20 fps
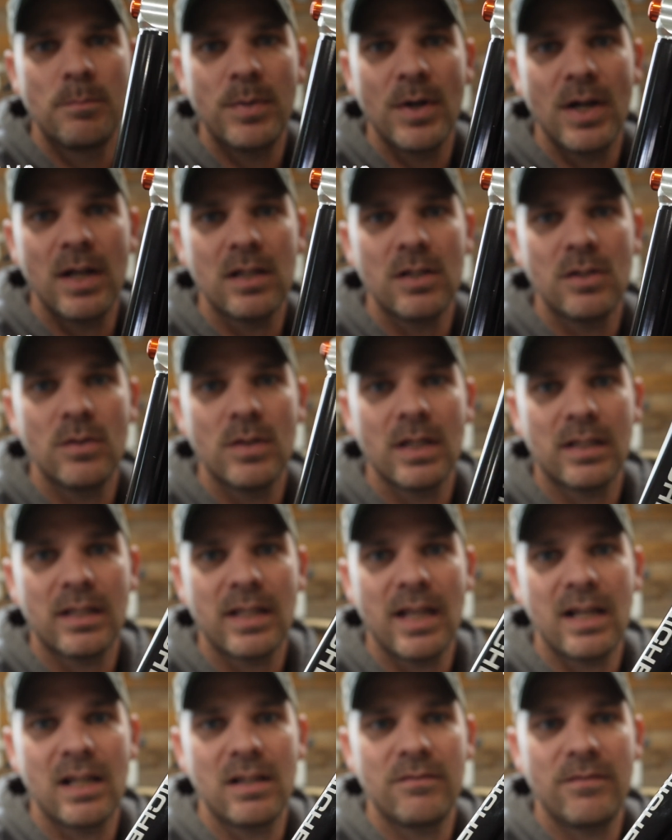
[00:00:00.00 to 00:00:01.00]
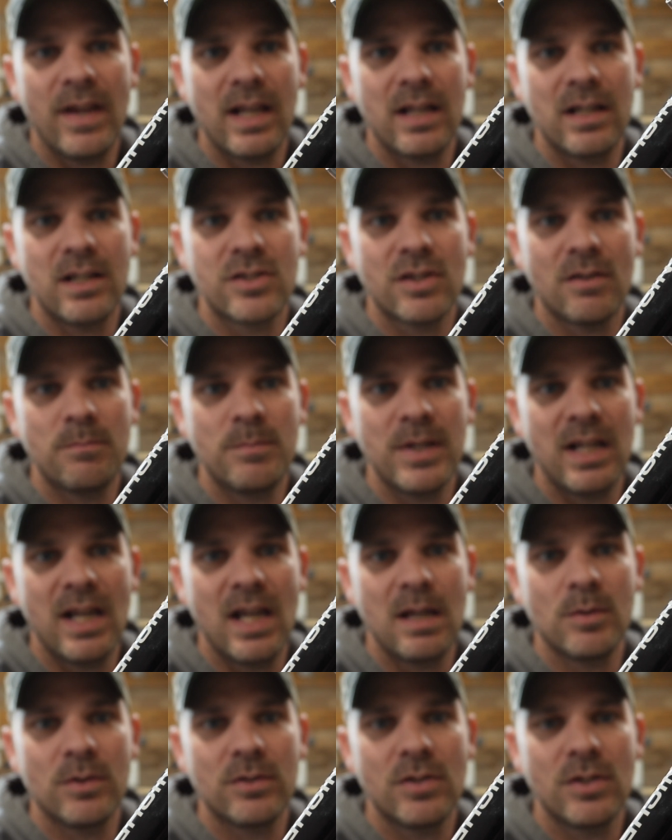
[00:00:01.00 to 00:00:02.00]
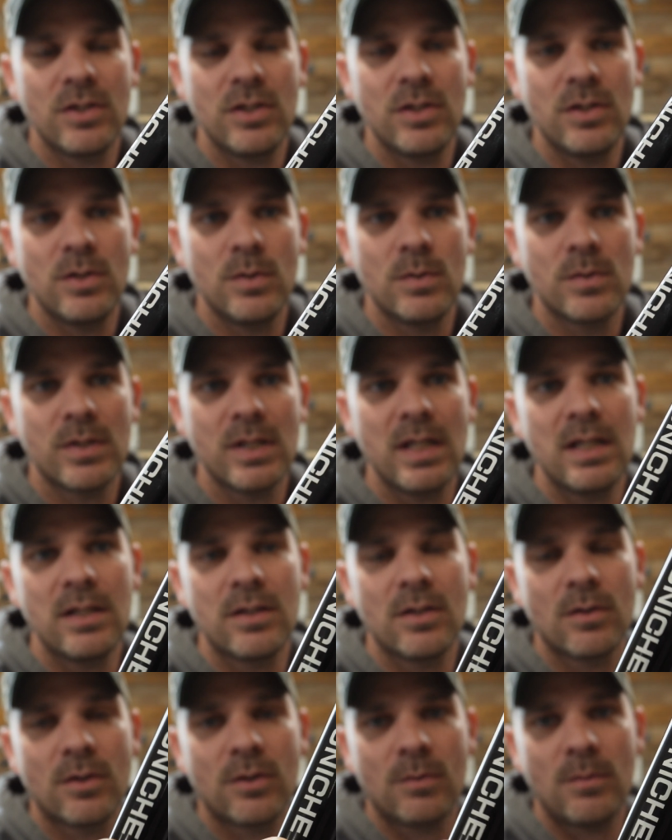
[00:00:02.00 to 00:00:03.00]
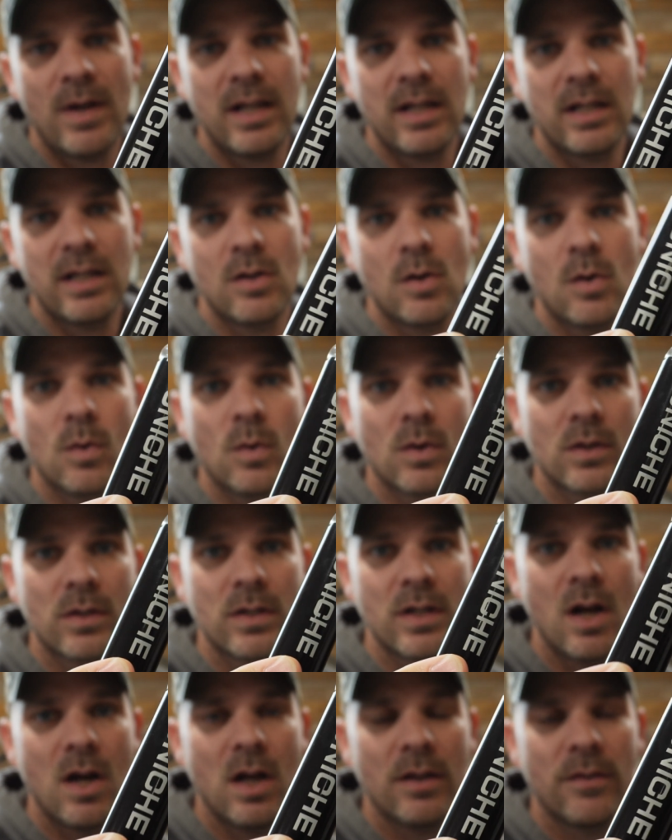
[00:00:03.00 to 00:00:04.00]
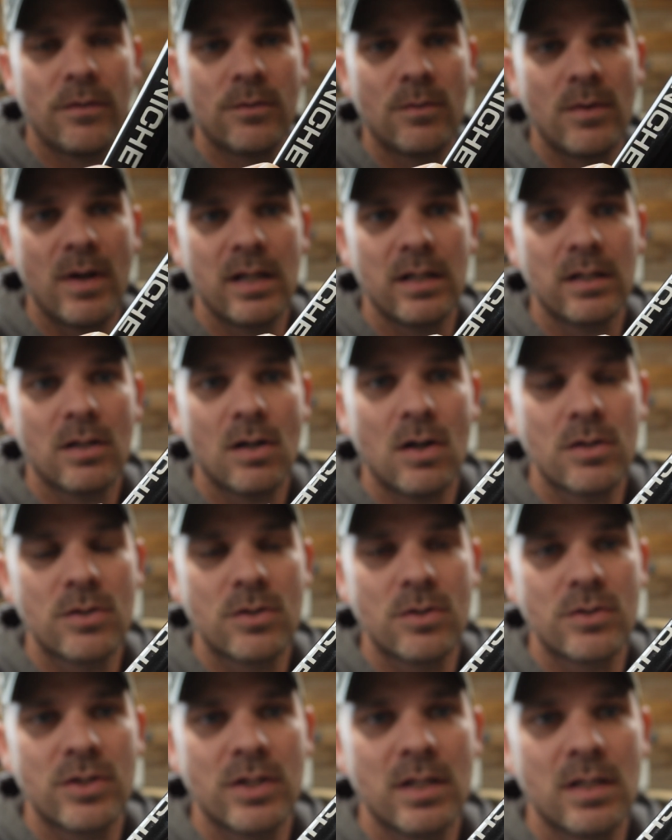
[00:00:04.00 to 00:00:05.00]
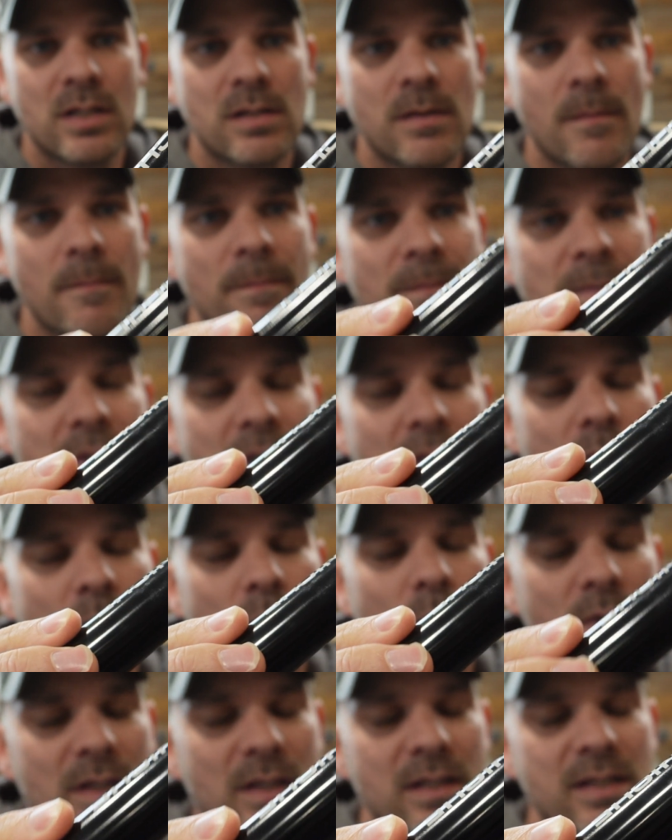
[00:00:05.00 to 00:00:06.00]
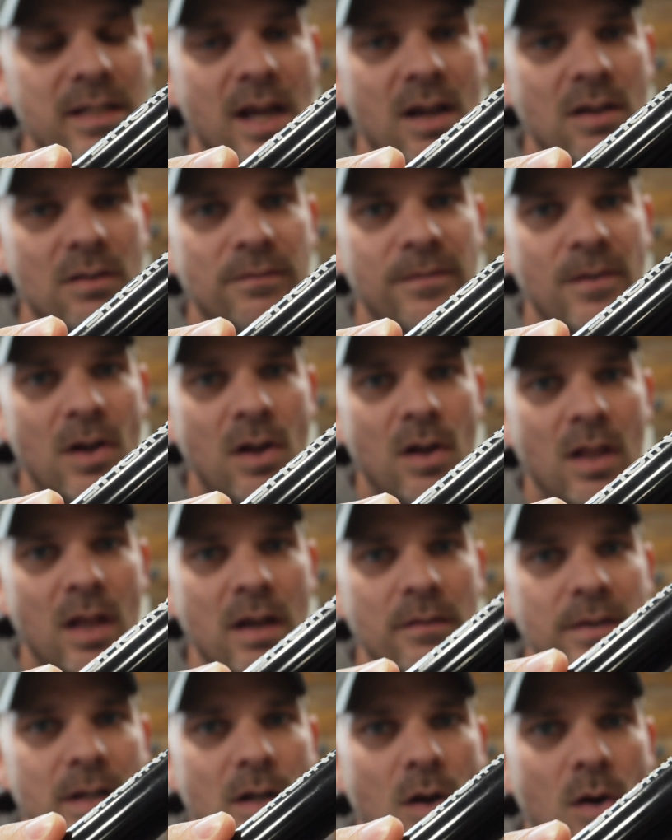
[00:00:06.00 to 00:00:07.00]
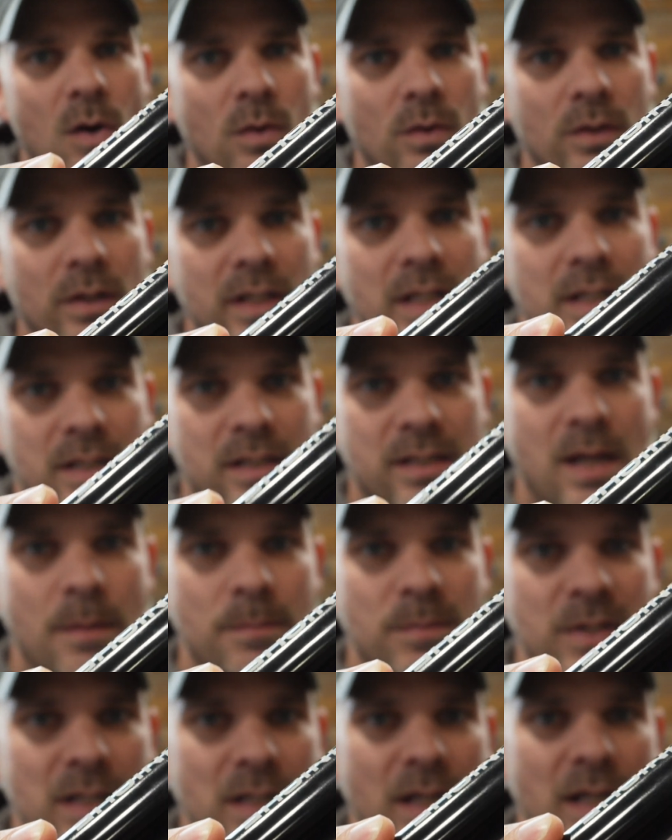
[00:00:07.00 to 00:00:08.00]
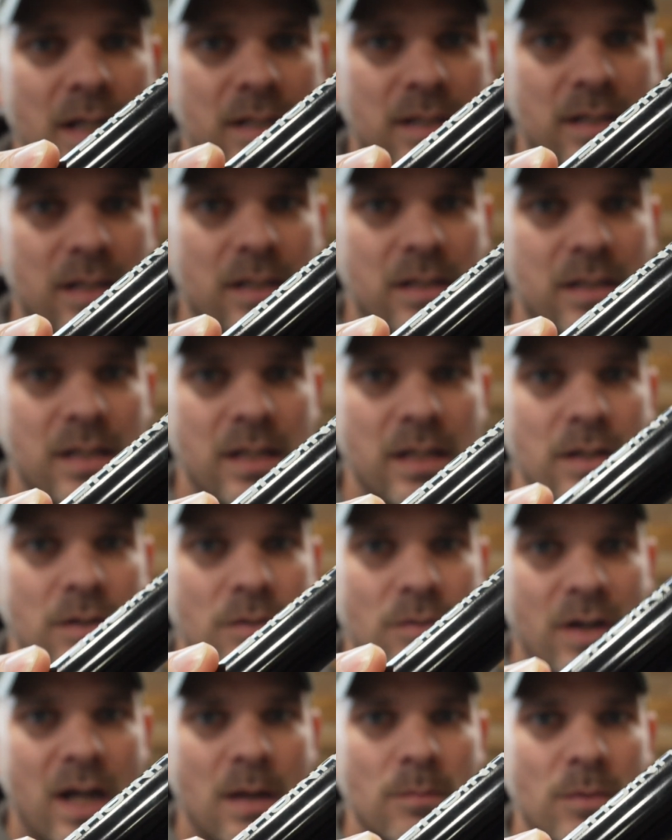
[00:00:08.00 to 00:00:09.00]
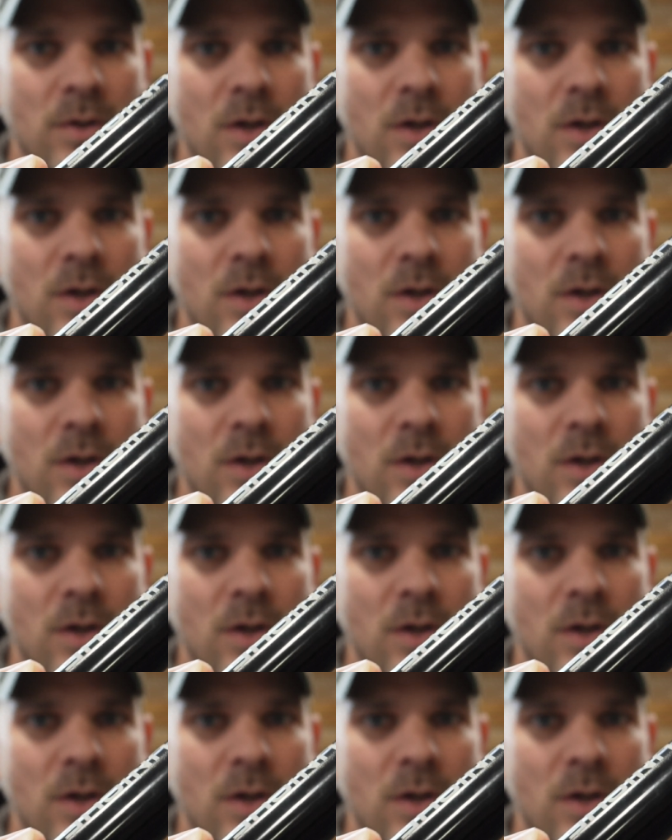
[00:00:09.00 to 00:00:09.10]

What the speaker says: but you get that advantage of being able to use either threaded or non-threaded cartridges, with the downfall of it only accepting a 16 gram